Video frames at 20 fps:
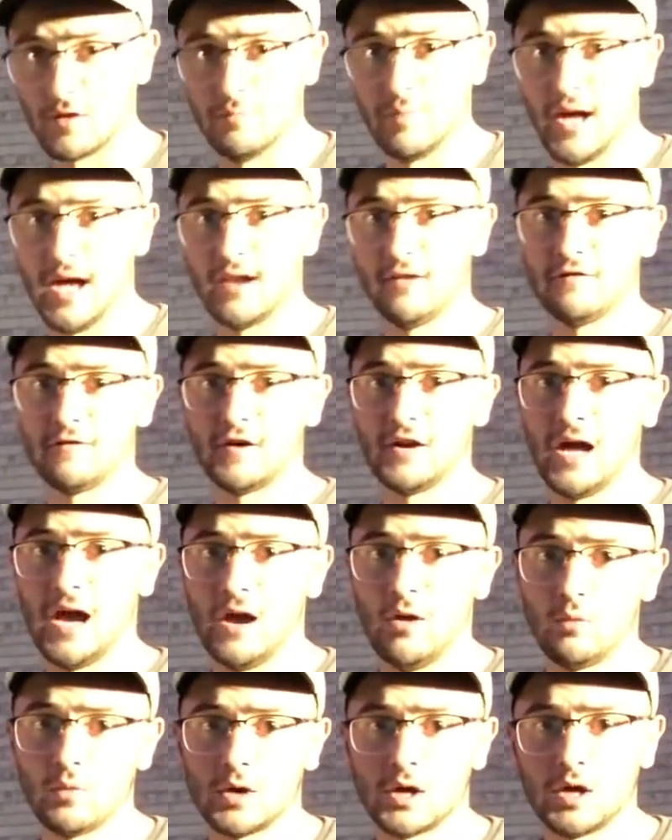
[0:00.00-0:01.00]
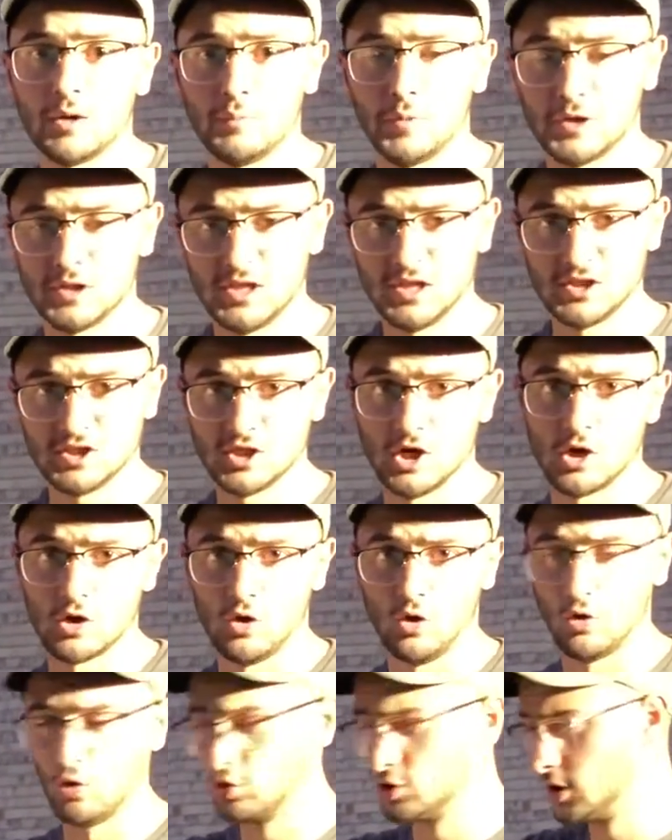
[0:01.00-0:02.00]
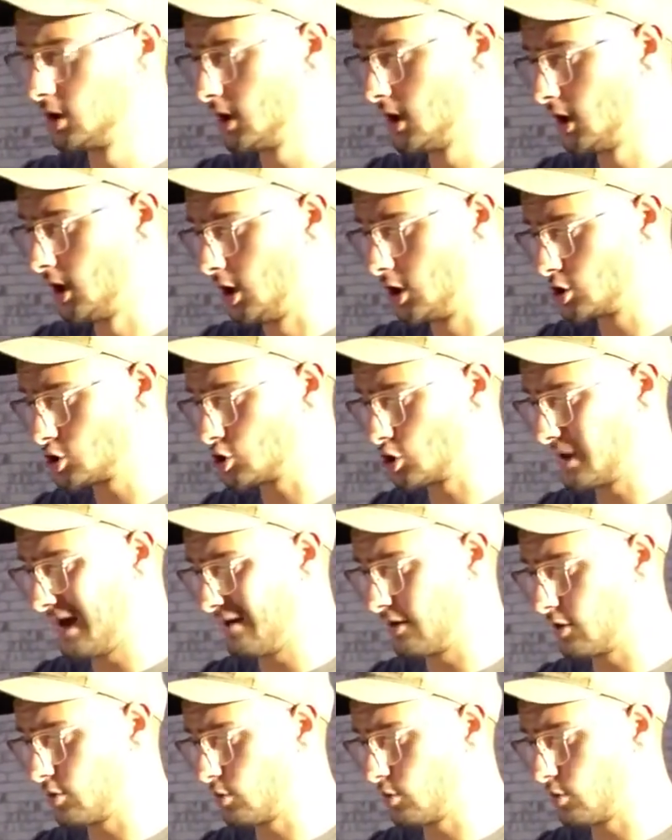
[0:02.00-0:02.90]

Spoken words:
the bed for now, we're gonna put this on hold, so that way